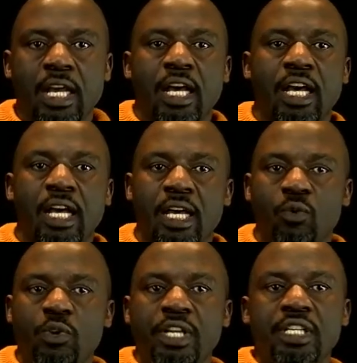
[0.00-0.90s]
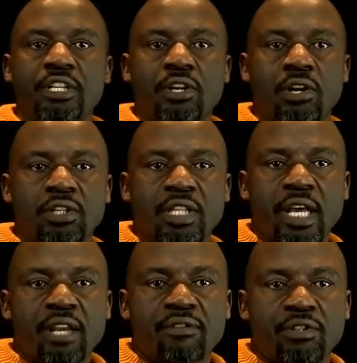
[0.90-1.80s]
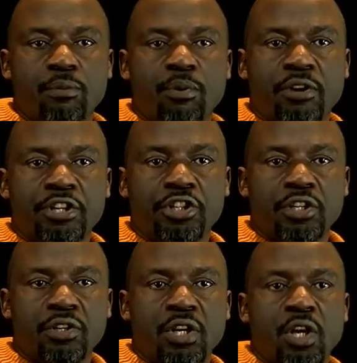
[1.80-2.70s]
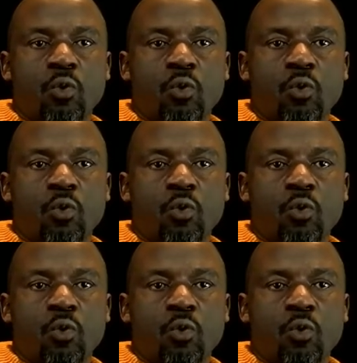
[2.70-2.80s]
and we denote the inverse operation